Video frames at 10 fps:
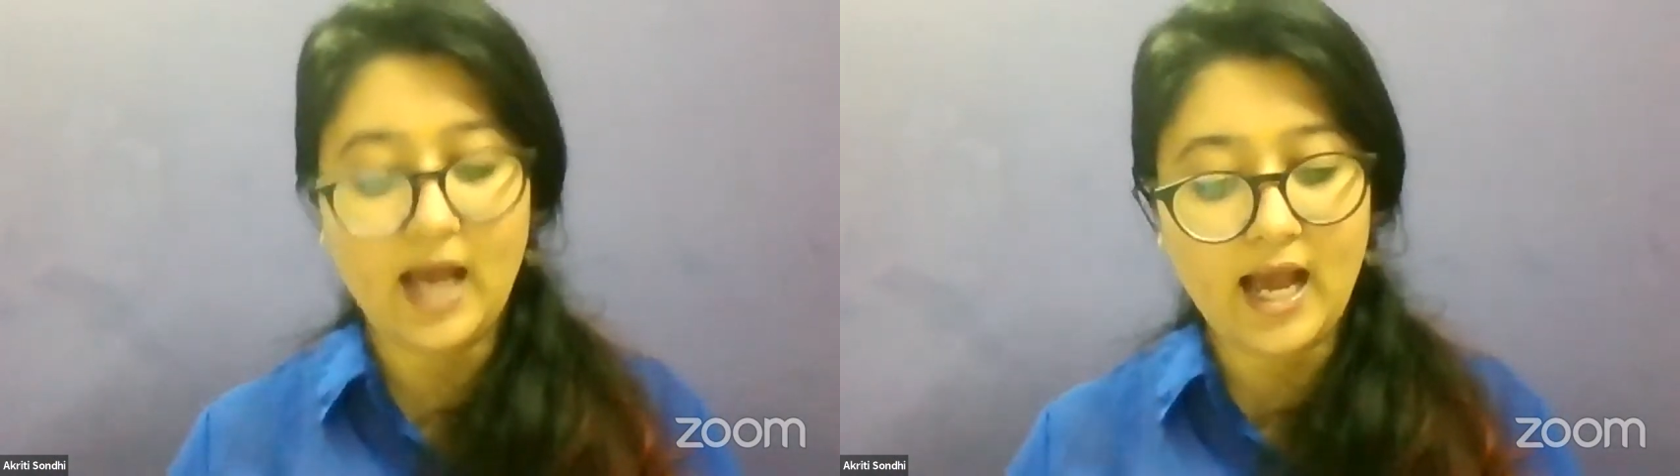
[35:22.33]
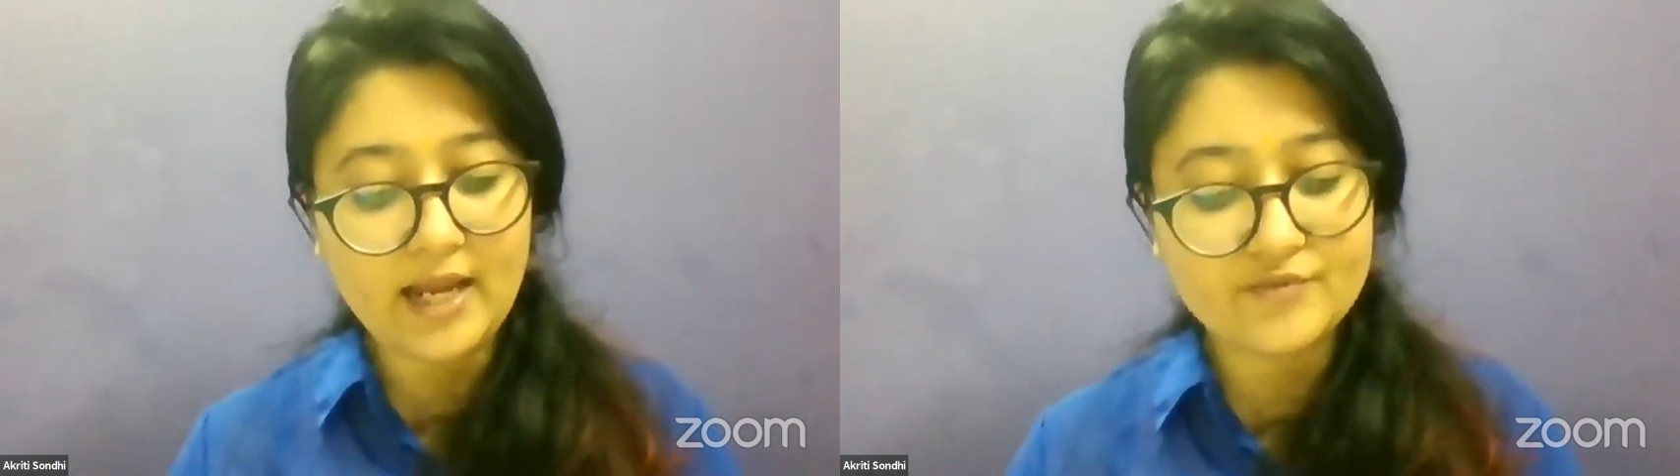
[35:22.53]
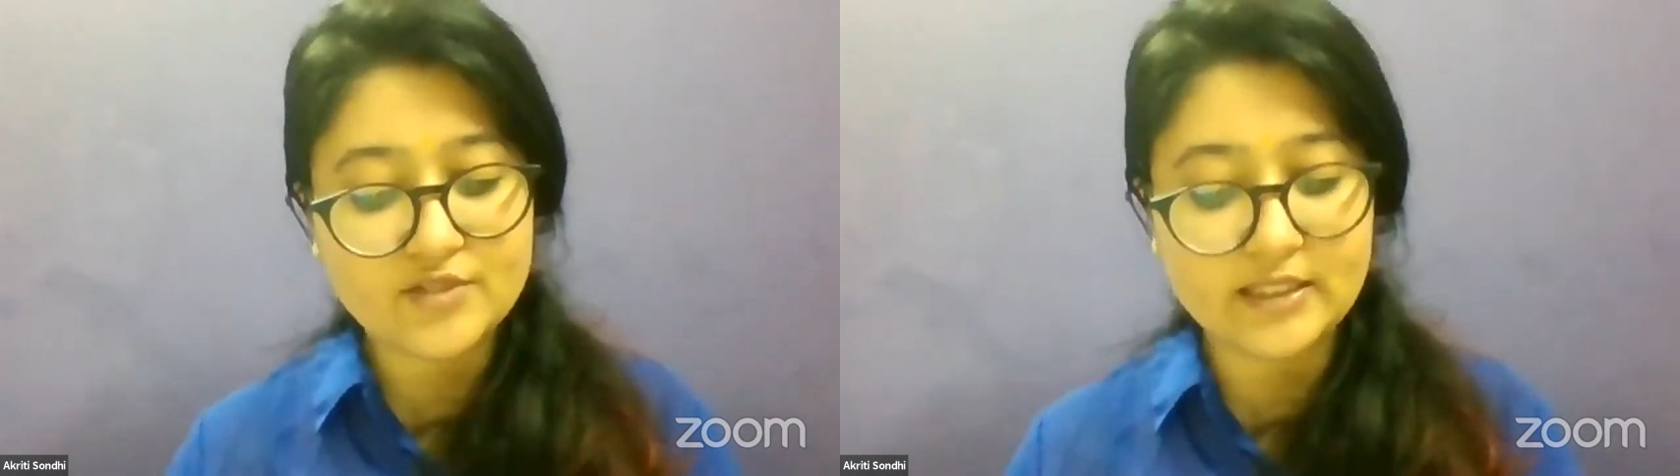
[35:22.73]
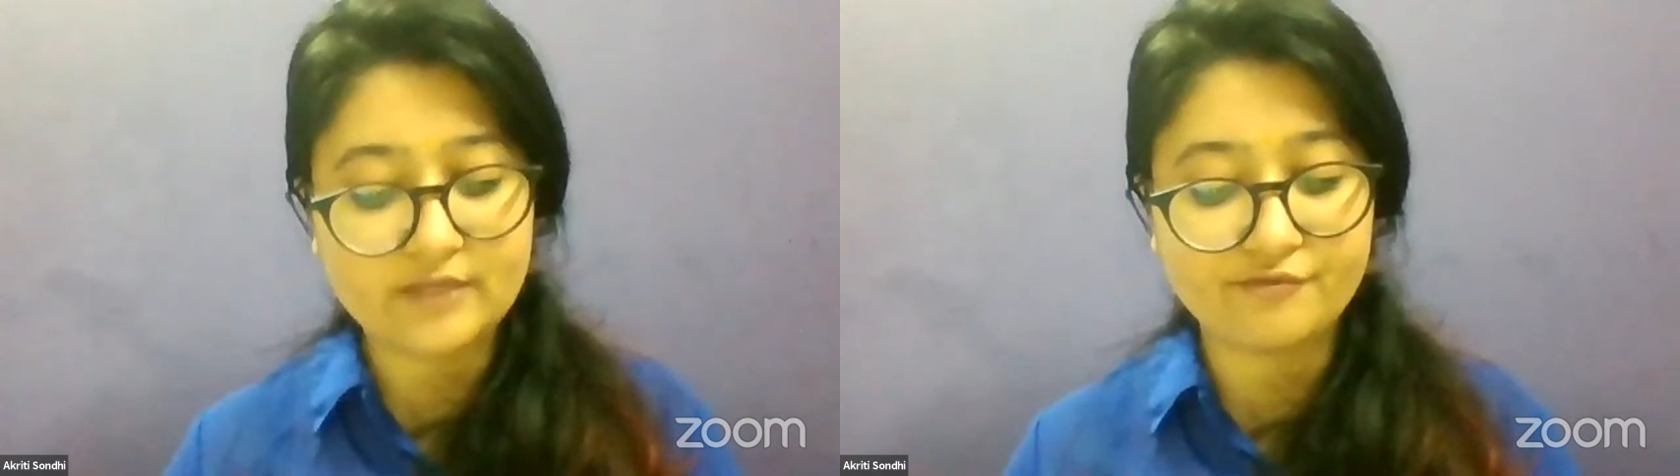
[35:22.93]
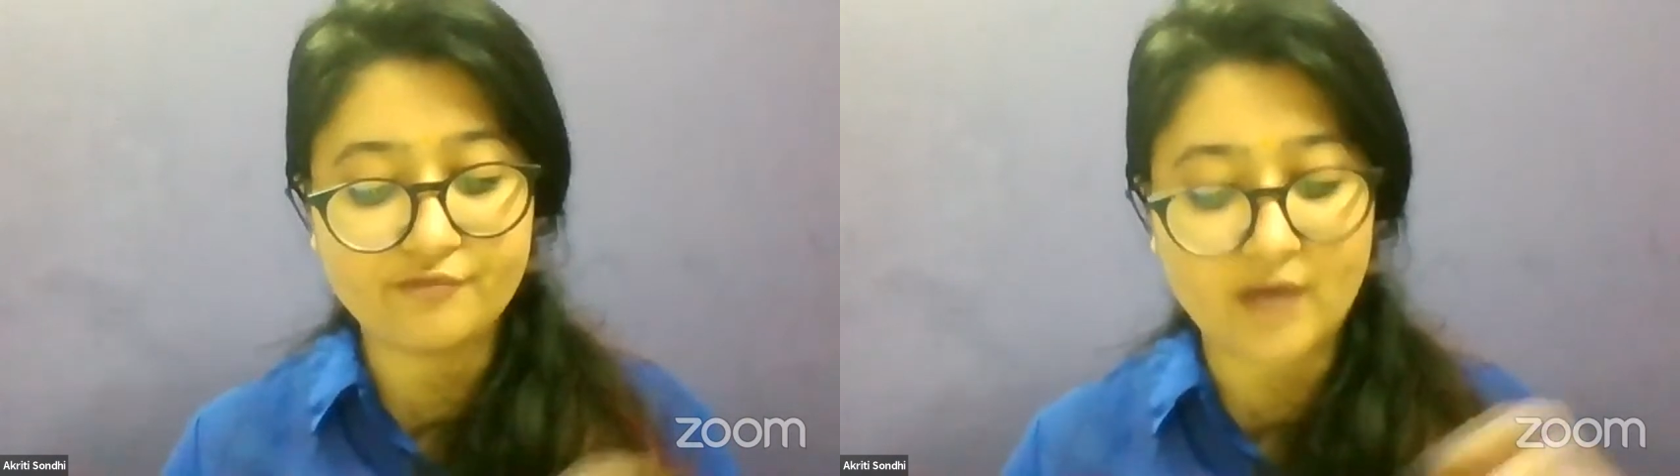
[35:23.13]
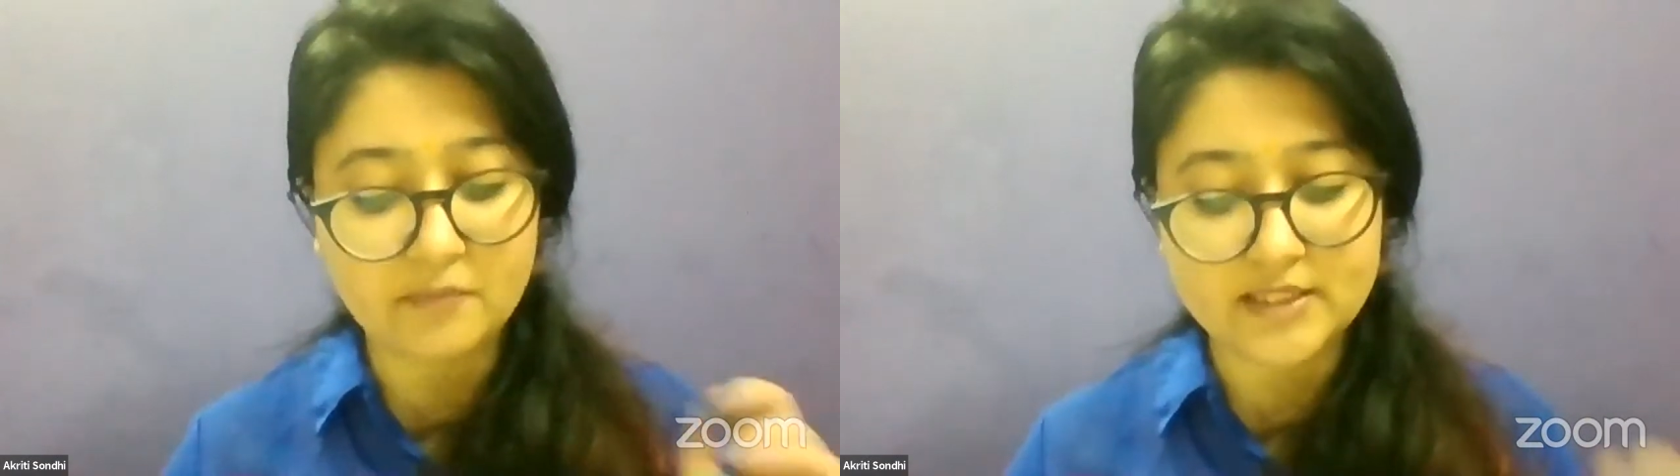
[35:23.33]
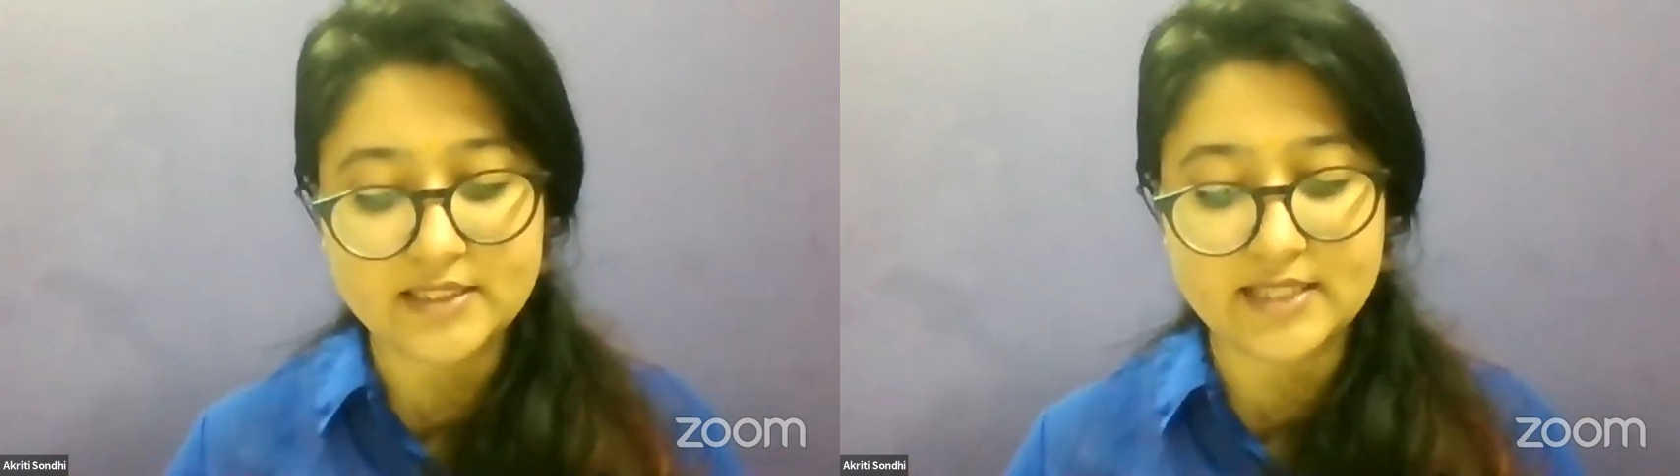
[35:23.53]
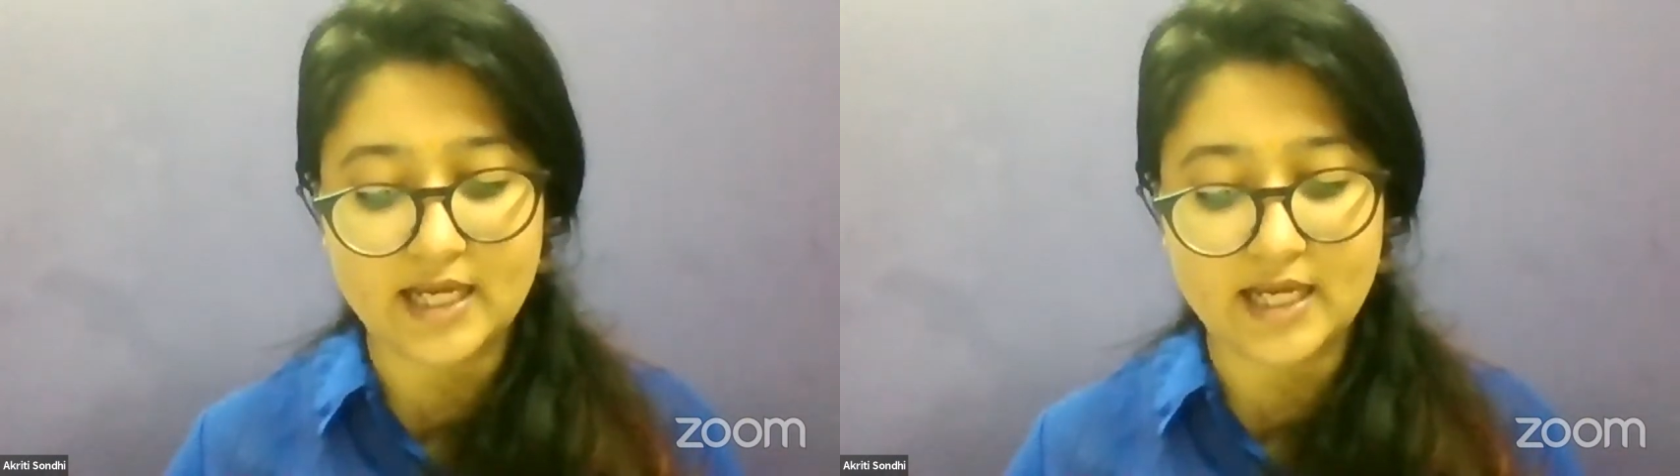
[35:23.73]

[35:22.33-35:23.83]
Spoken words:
I have seen families